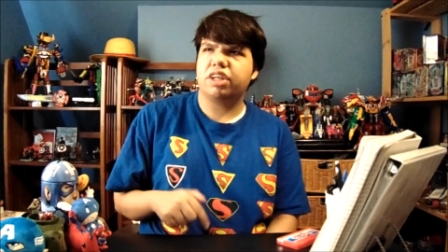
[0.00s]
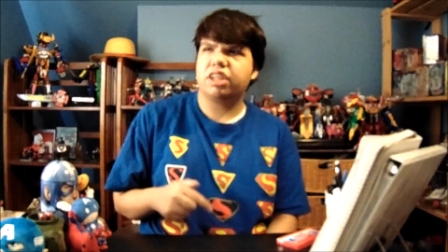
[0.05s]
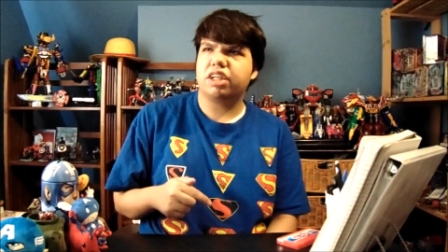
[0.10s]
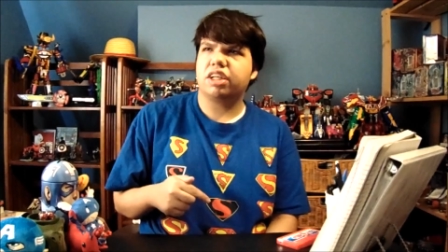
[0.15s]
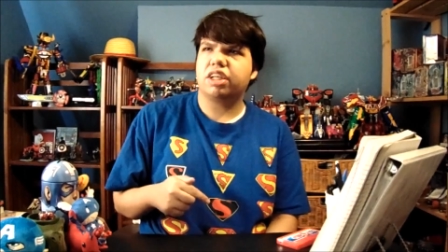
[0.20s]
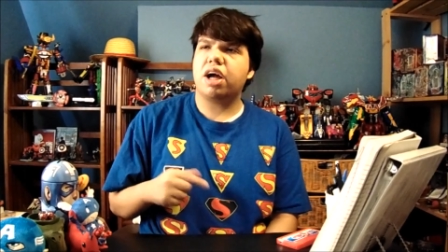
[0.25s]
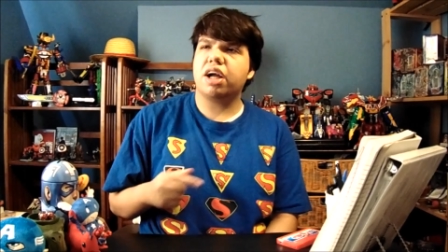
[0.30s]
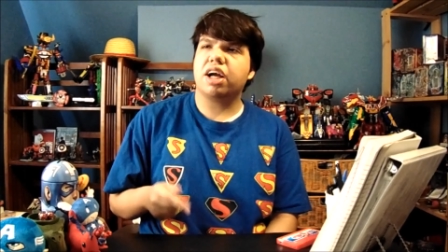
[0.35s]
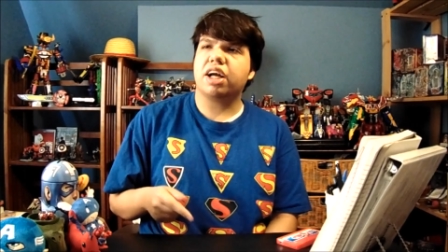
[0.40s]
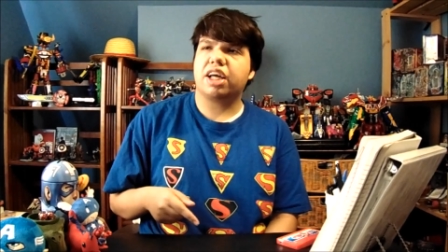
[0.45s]

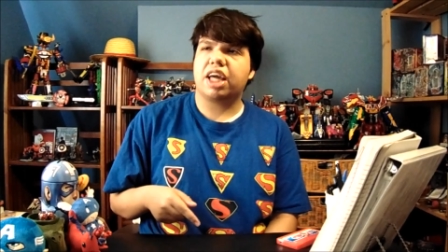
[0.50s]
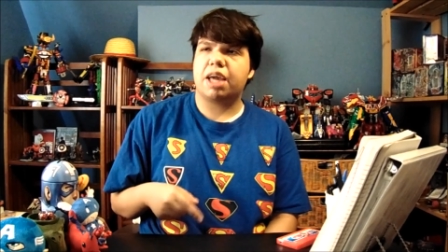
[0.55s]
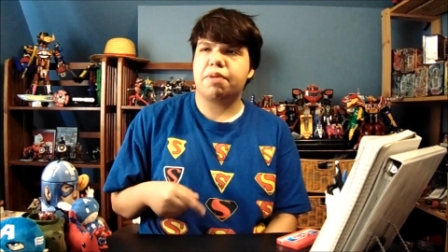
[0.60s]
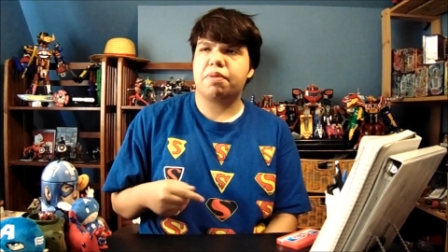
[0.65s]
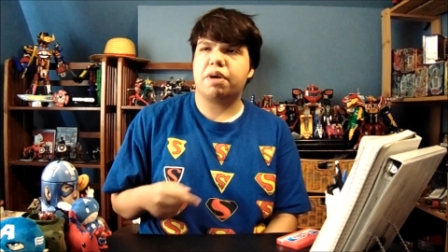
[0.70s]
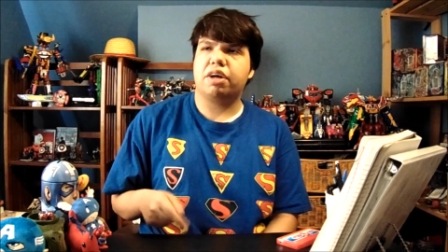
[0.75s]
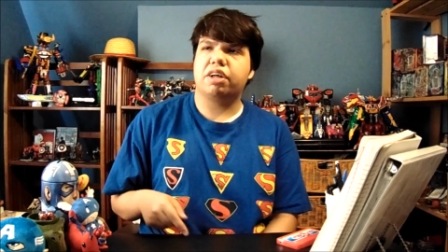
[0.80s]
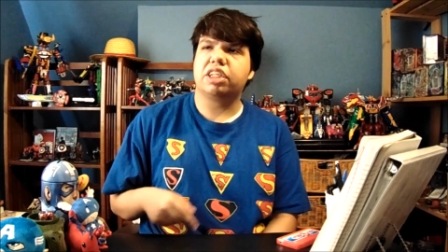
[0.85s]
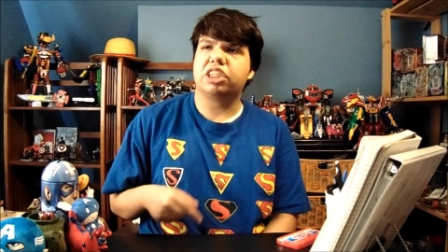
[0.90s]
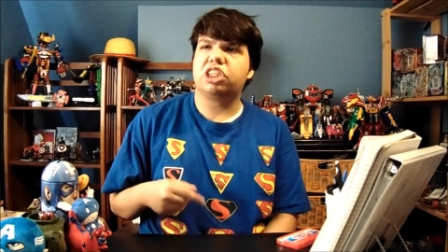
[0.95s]
and the manga
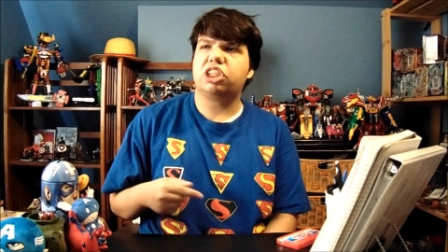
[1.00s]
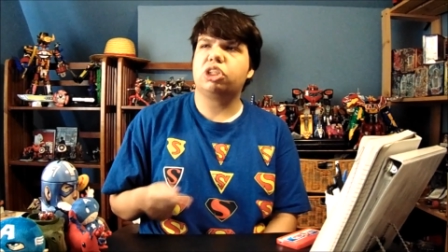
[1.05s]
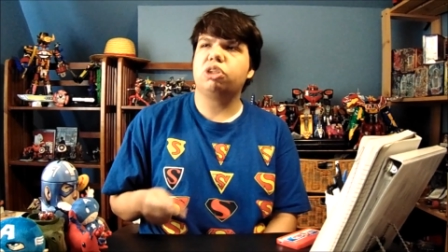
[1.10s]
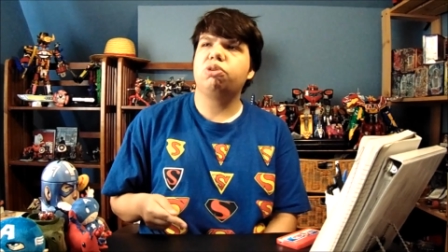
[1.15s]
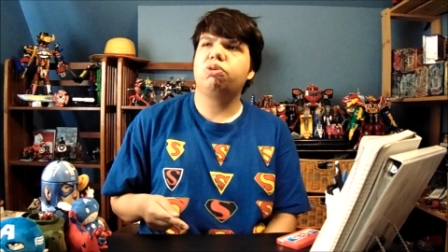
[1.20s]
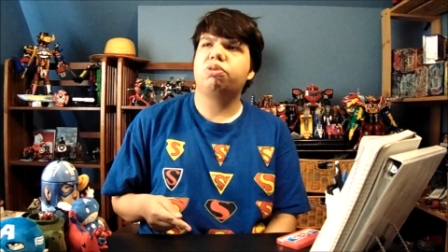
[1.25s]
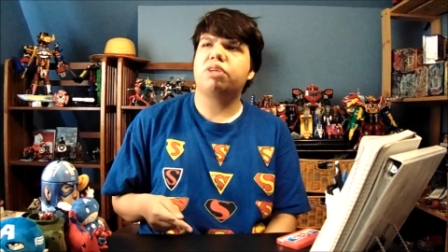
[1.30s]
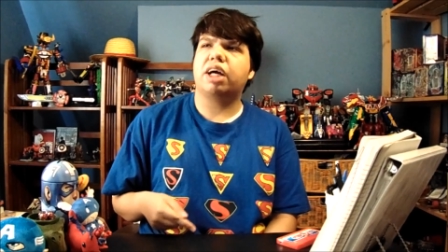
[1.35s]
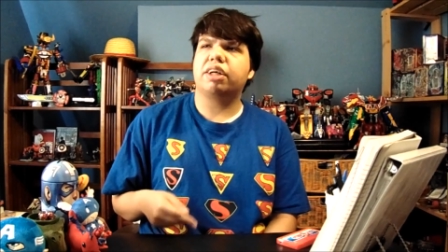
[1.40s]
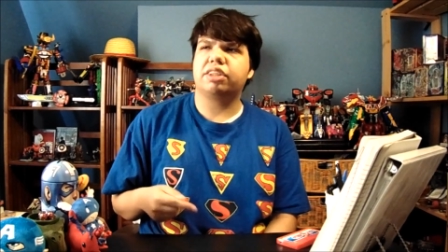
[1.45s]
came out in
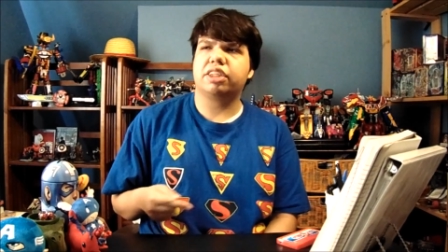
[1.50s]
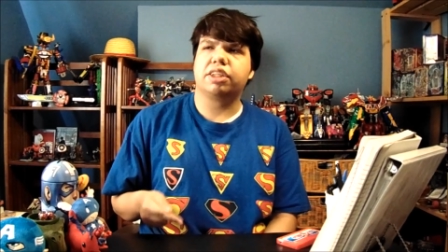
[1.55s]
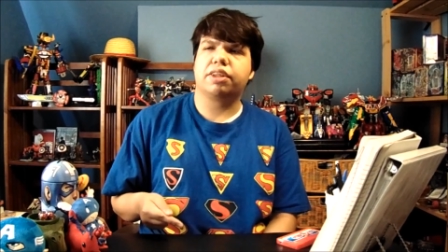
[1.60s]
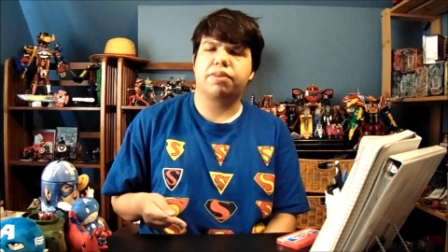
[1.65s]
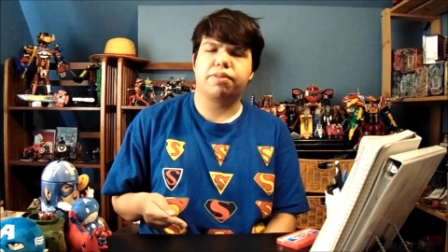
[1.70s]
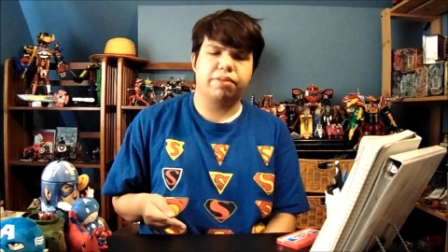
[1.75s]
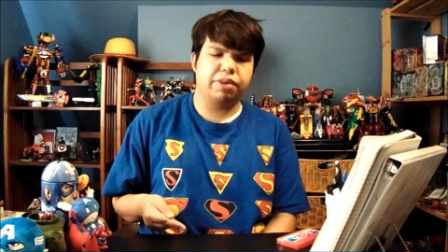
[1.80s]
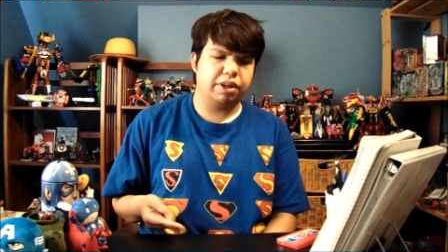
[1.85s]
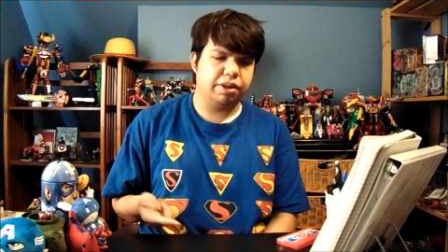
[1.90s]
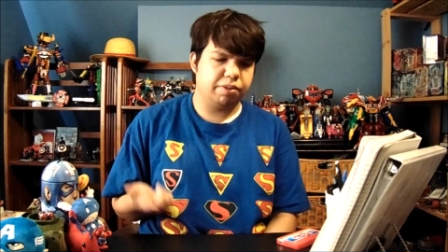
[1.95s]

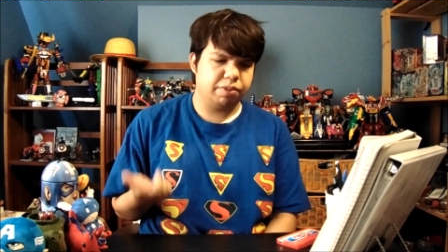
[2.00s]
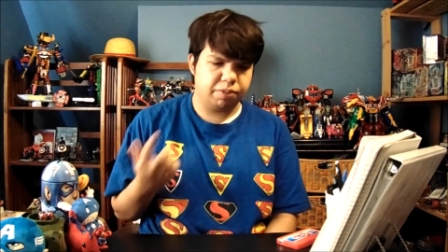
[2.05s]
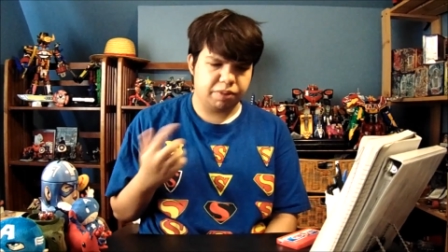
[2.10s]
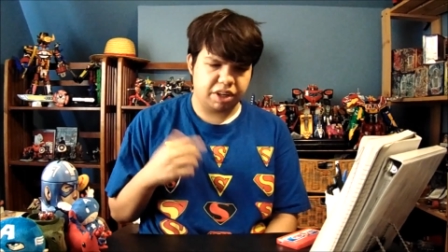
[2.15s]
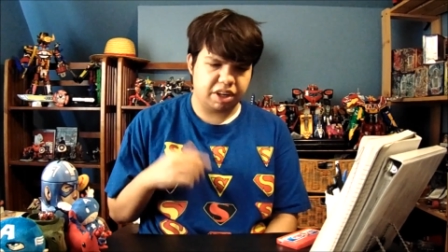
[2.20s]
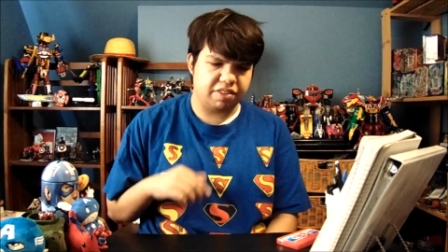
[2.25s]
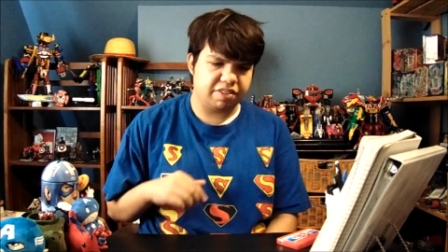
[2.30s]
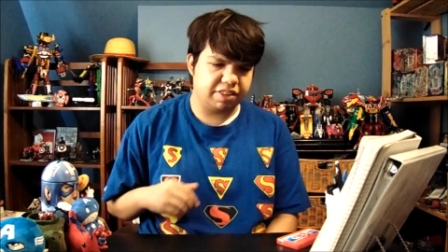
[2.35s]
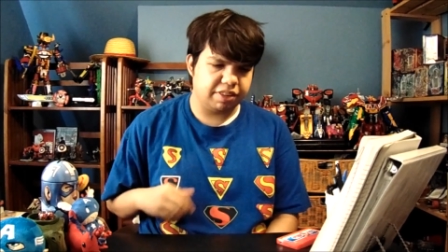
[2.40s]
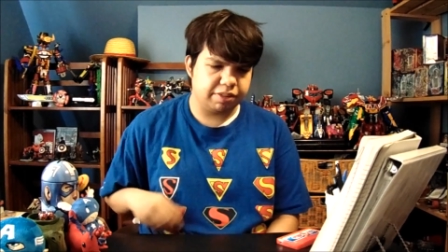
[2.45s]
2003,
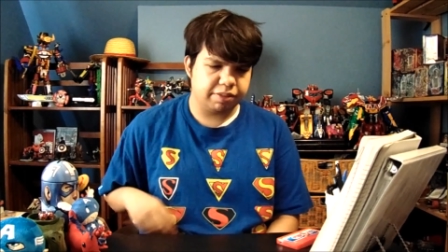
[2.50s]
whatever.